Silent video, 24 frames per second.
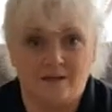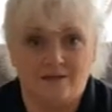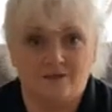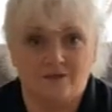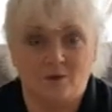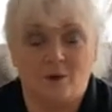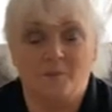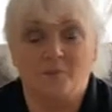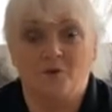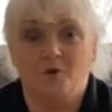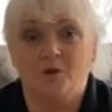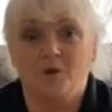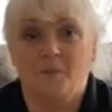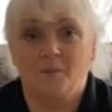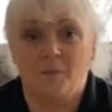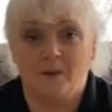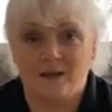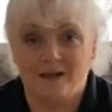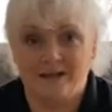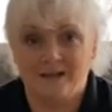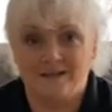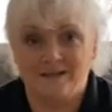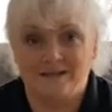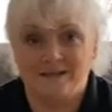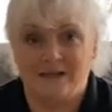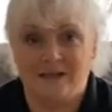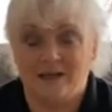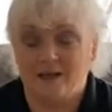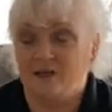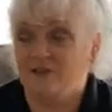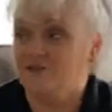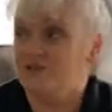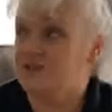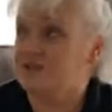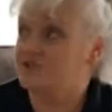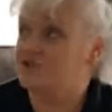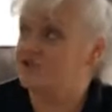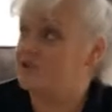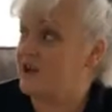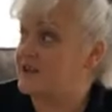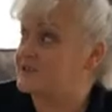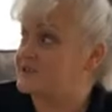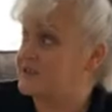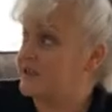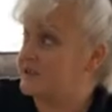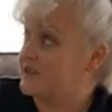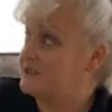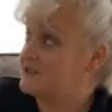So I'm going to paint it and
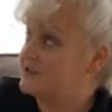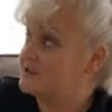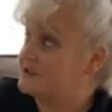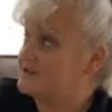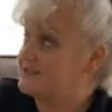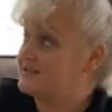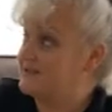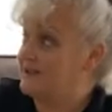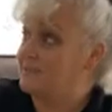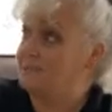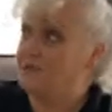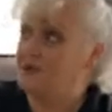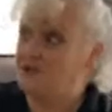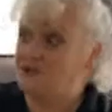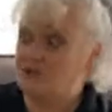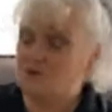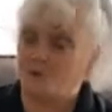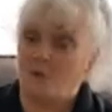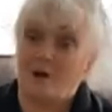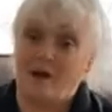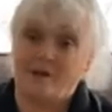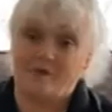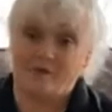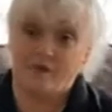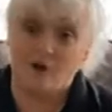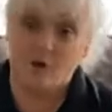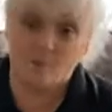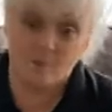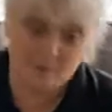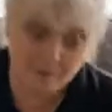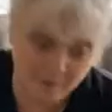distress it, similar to what I've got my